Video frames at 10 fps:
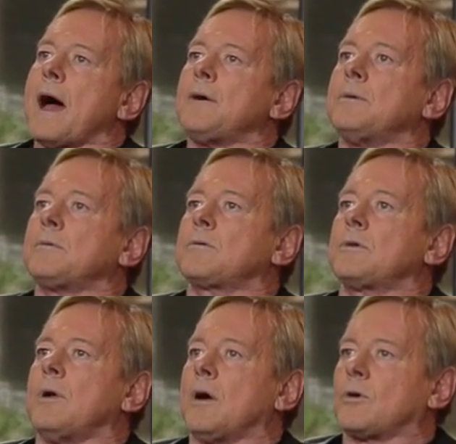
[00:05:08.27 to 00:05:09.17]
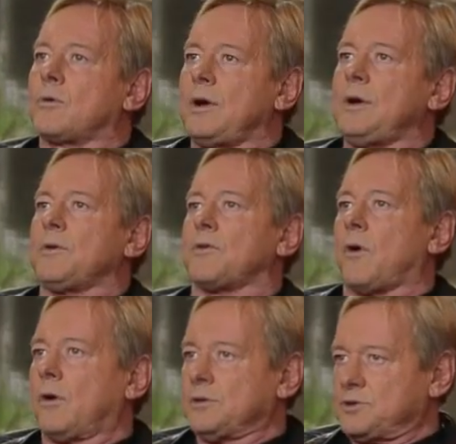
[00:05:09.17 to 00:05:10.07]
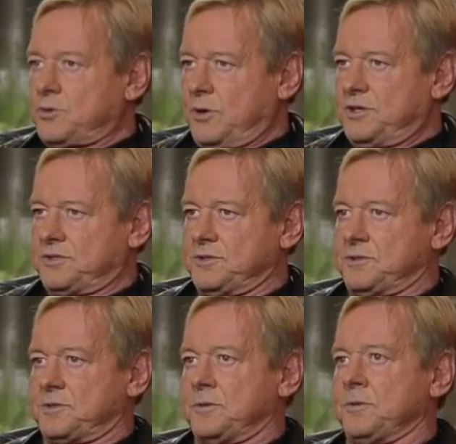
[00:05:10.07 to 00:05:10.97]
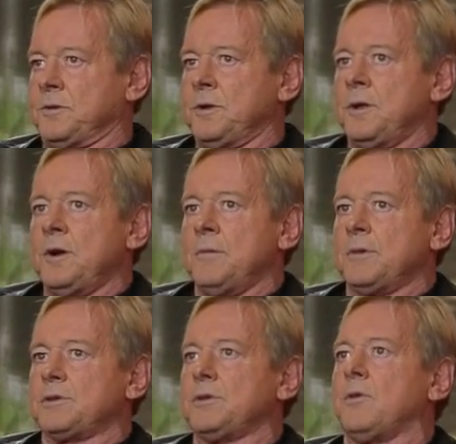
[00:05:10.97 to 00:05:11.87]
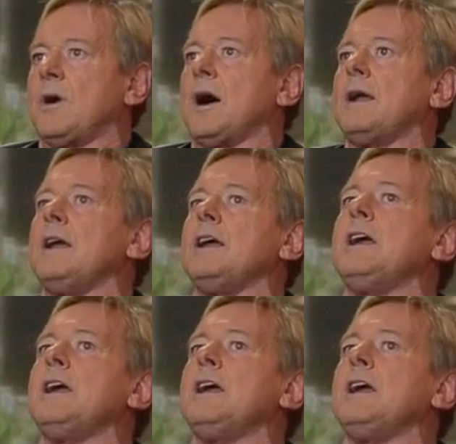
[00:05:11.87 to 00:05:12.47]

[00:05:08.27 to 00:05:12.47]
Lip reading: I don't agree with all his choices, but you know what?